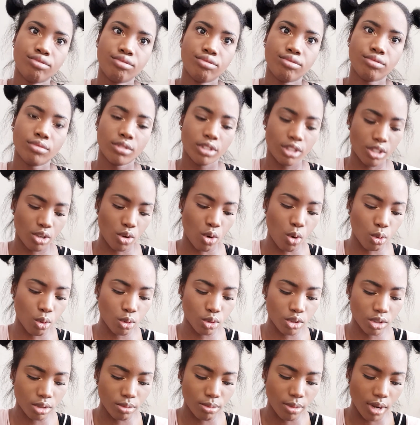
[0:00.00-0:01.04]
in the
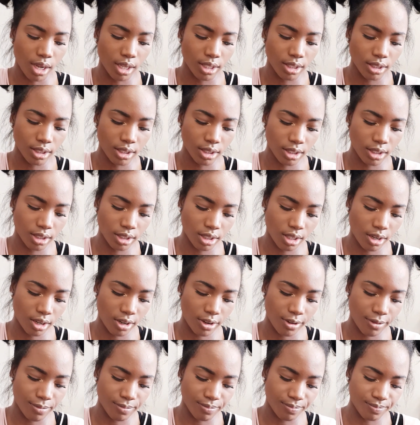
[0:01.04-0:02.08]
colder months,
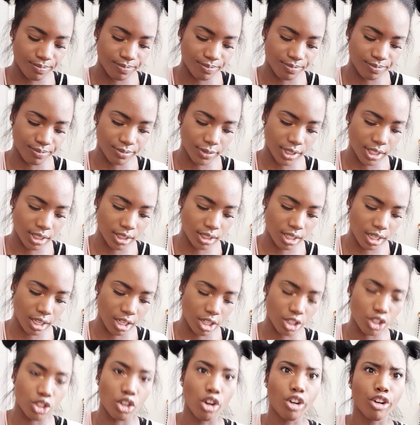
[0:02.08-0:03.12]
it's like a
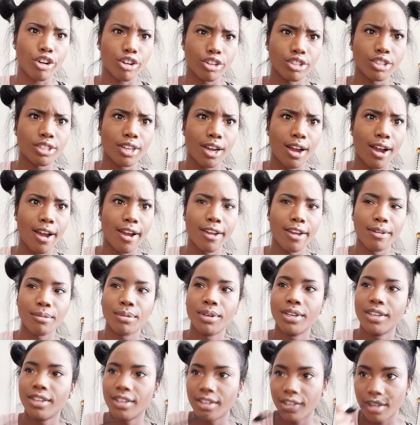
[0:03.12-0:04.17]
darker time.
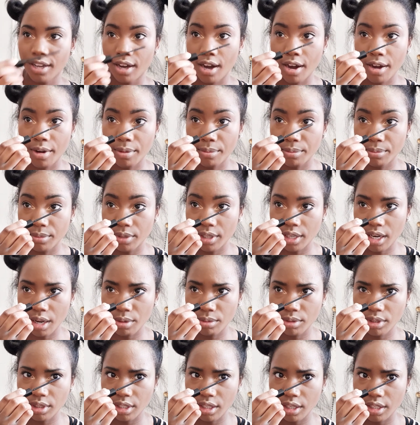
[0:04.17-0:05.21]
And I would
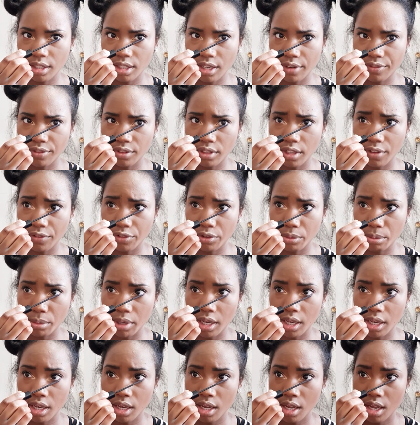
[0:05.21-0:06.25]
say definitely for
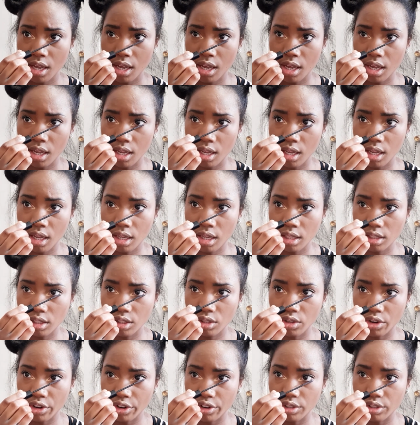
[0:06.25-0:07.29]
me, it's a
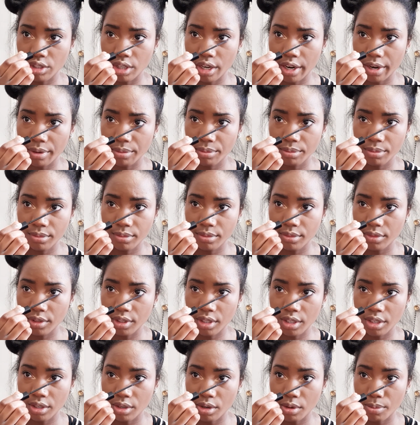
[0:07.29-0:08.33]
darker time, you
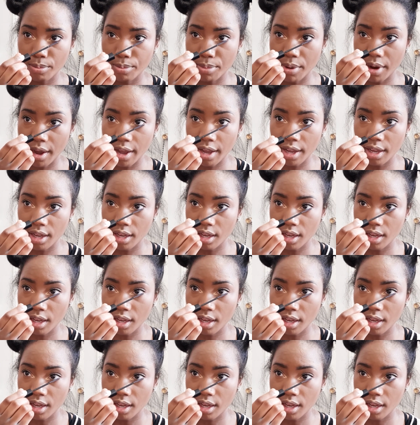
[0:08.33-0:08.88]
know, but